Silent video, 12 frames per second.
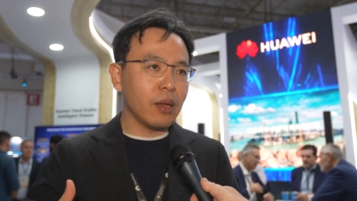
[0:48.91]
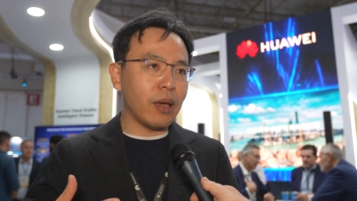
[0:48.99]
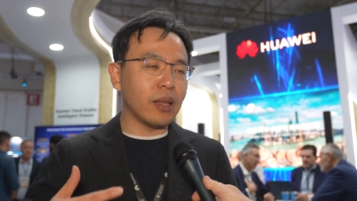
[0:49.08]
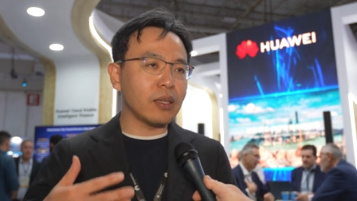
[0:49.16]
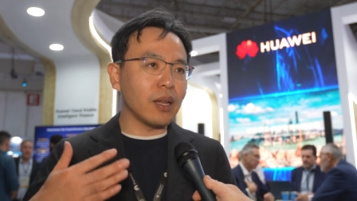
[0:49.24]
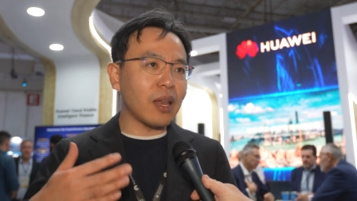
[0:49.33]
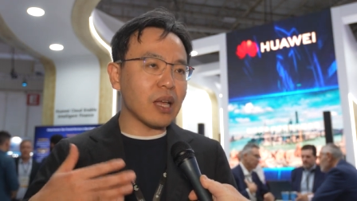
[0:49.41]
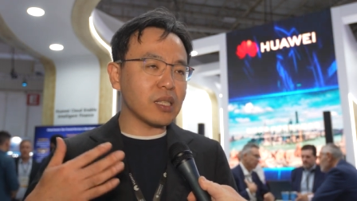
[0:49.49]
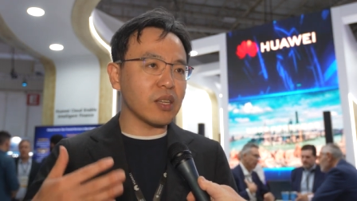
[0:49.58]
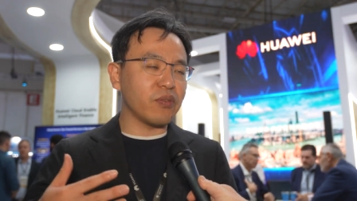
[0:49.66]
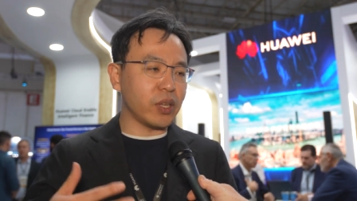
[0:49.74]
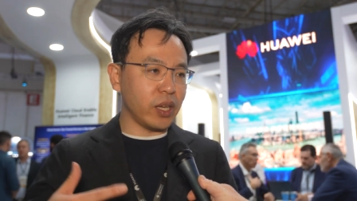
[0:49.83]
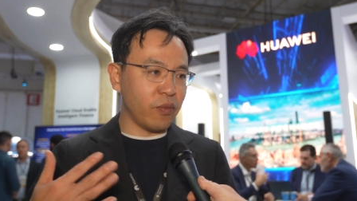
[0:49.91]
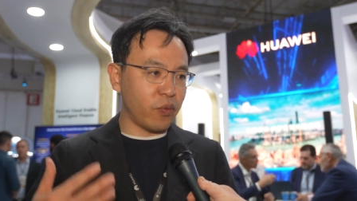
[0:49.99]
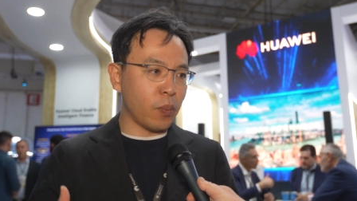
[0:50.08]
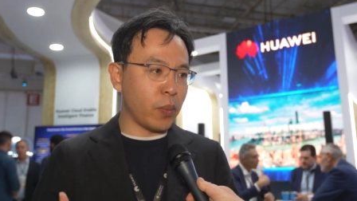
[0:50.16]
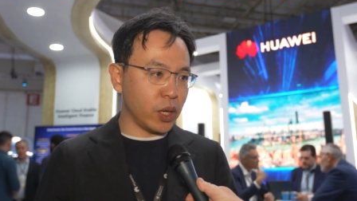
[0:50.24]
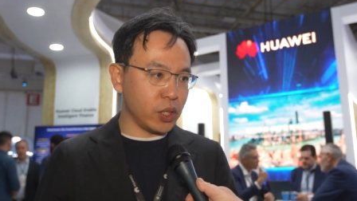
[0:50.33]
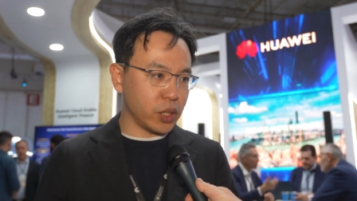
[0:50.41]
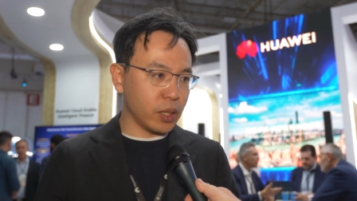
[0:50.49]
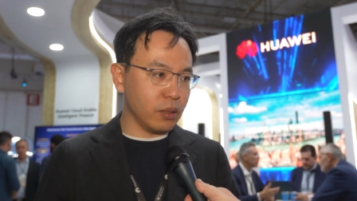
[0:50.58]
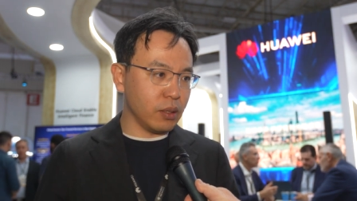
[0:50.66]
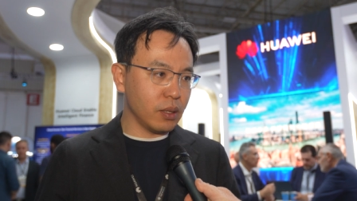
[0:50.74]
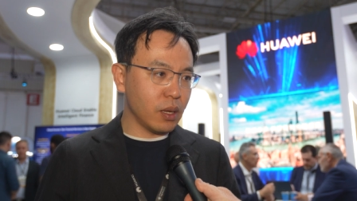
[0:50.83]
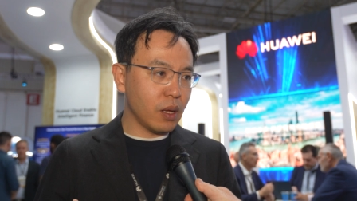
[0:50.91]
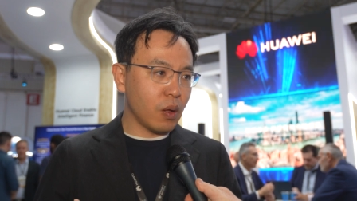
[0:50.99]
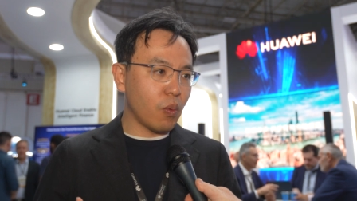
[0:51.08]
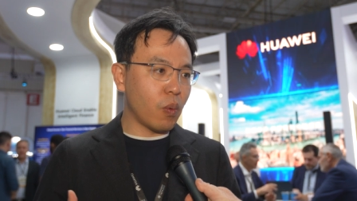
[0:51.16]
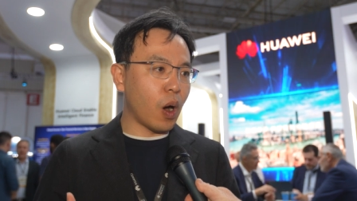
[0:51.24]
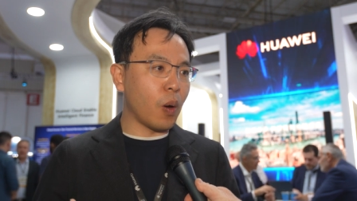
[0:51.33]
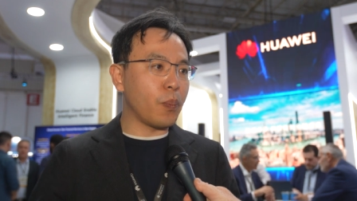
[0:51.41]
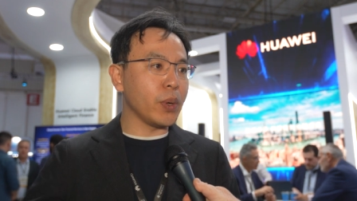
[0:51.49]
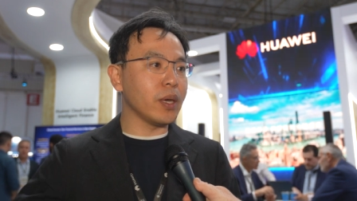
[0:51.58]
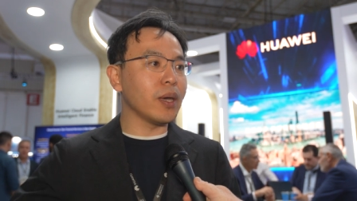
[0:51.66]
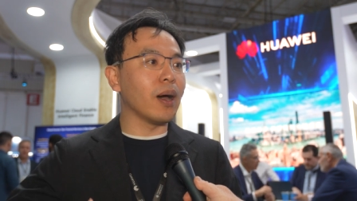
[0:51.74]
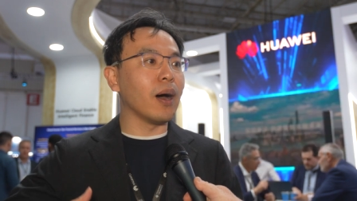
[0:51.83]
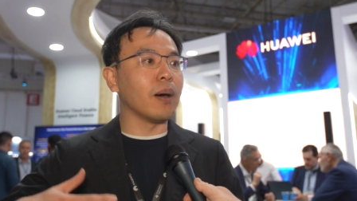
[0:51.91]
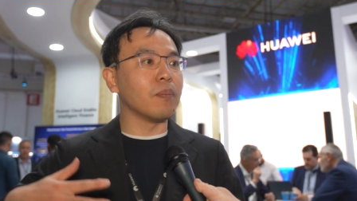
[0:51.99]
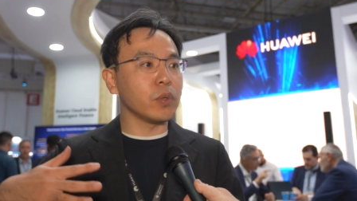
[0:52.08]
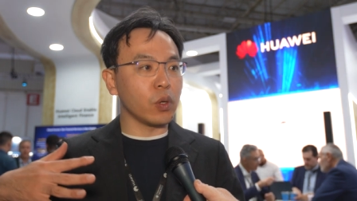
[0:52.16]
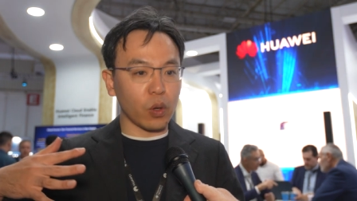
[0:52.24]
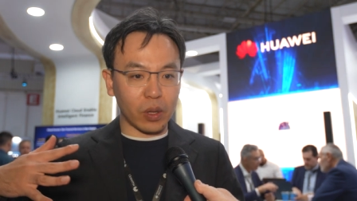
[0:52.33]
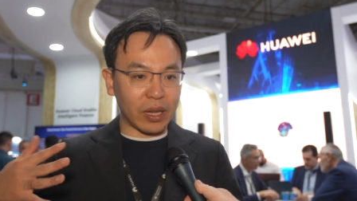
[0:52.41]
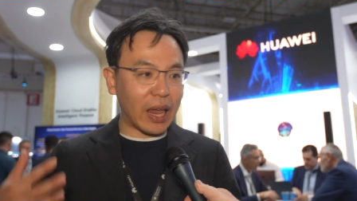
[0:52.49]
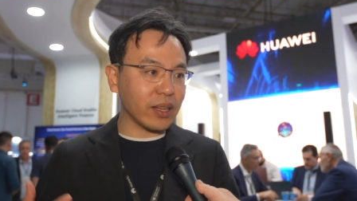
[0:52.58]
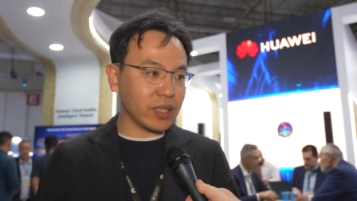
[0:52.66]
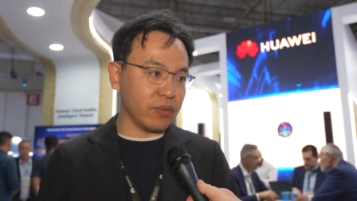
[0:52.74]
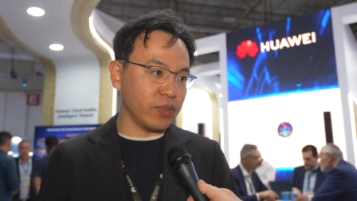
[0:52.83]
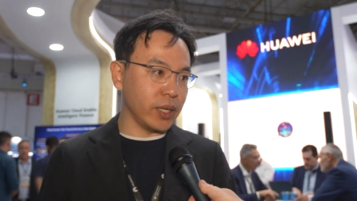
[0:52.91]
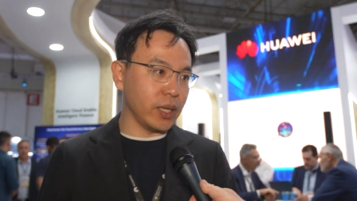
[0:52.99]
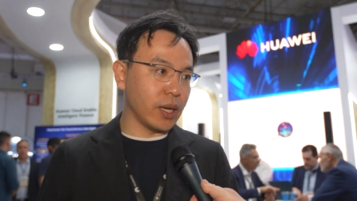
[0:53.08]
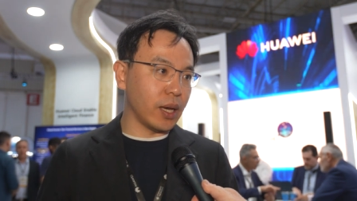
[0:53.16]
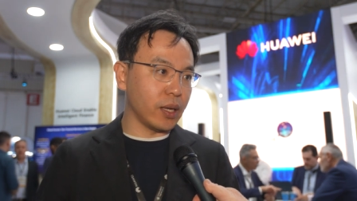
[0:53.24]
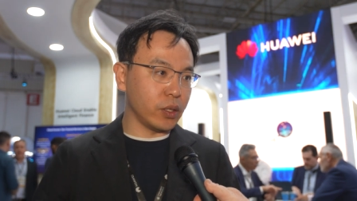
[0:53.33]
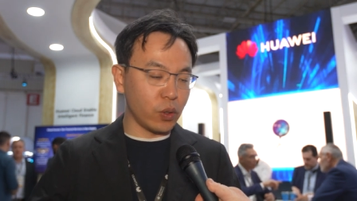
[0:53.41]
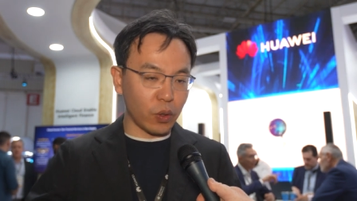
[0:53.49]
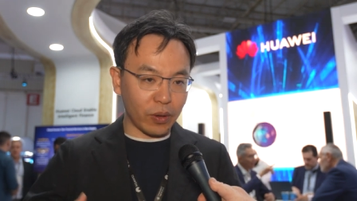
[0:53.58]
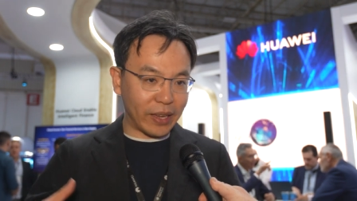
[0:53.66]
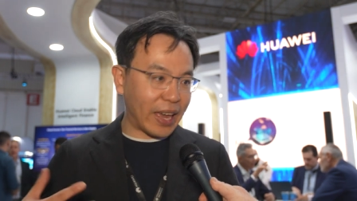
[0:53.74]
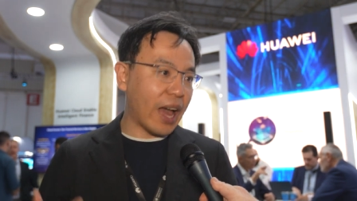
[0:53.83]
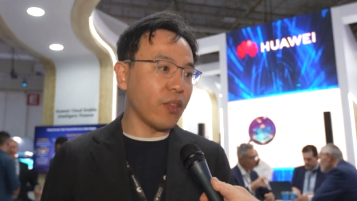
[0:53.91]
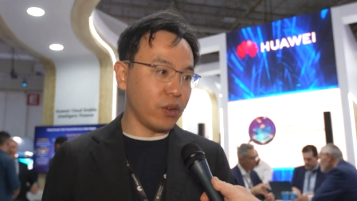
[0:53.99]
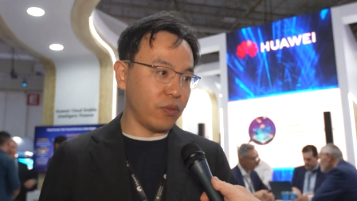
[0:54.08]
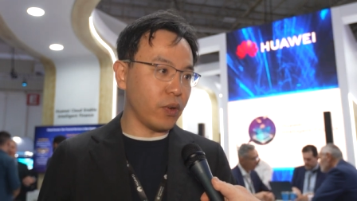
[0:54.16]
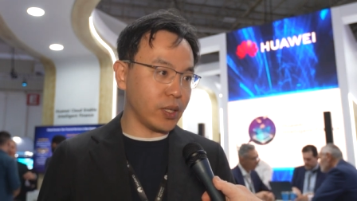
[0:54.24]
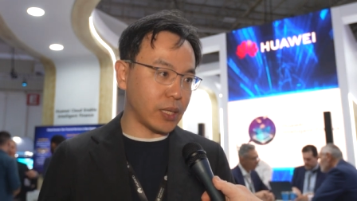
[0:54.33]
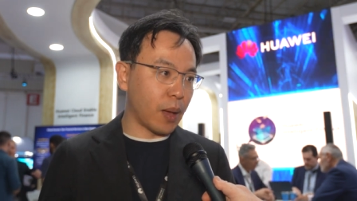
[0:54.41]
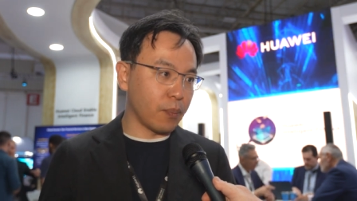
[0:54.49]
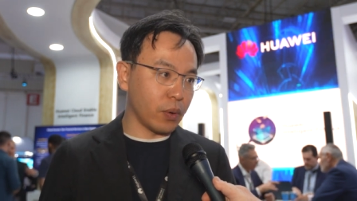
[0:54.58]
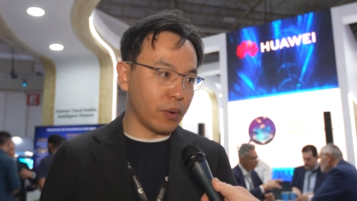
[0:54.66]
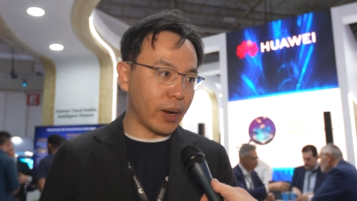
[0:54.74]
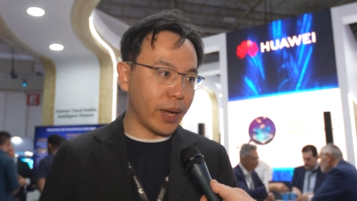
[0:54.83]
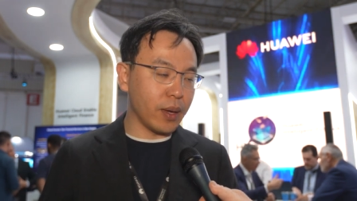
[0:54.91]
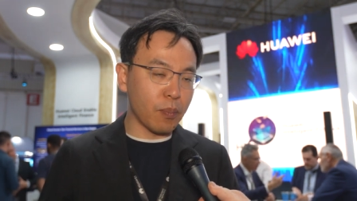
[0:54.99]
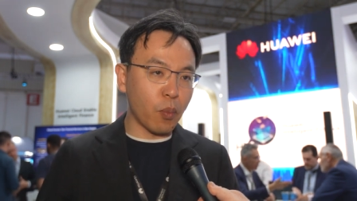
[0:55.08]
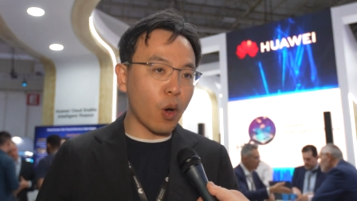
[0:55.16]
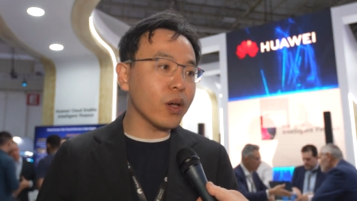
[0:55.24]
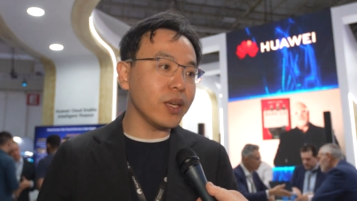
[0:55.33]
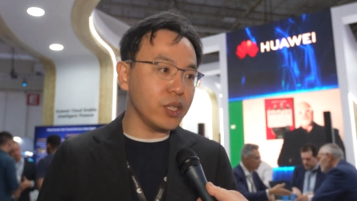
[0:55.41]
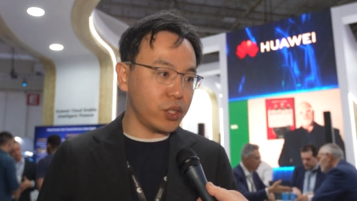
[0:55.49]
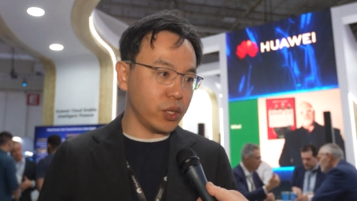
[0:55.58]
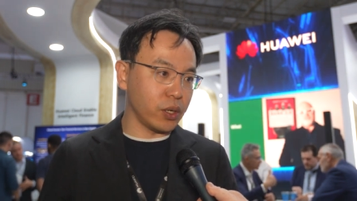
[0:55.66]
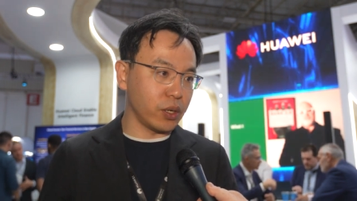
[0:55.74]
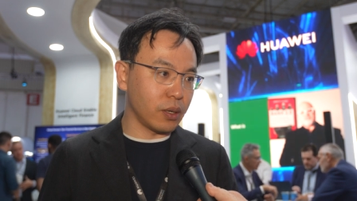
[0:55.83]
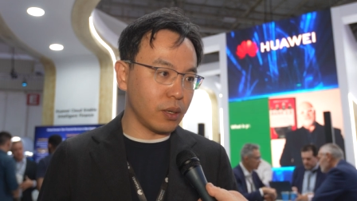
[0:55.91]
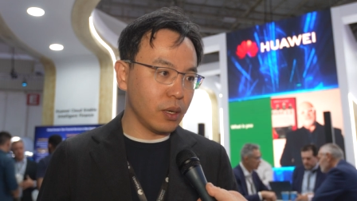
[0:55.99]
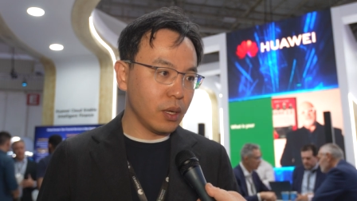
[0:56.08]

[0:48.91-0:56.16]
and lots of the information will be, uh, you know, collectively, uh, you know, gathered, for example, right? More easier.